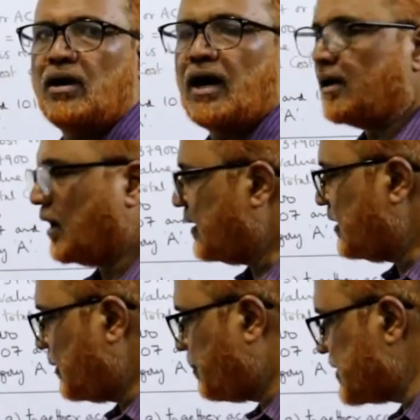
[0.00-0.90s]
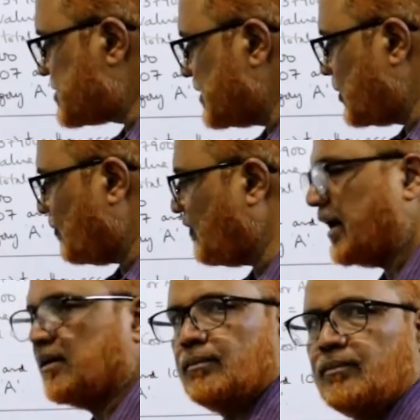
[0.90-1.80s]
and 100% of
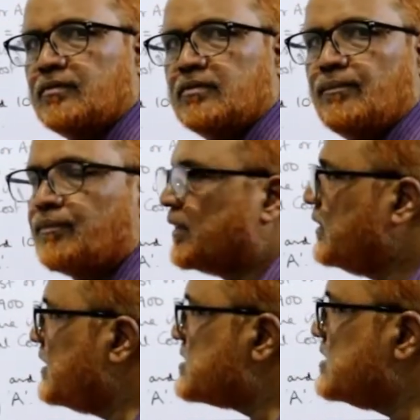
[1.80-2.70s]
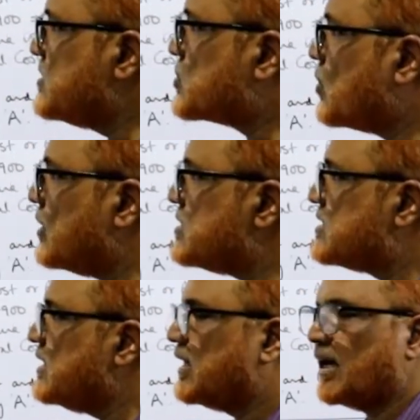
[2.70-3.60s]
items. This is called
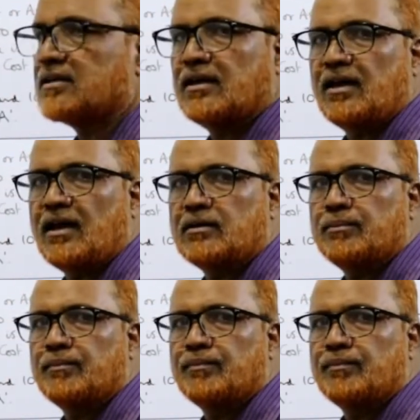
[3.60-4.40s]
C category item.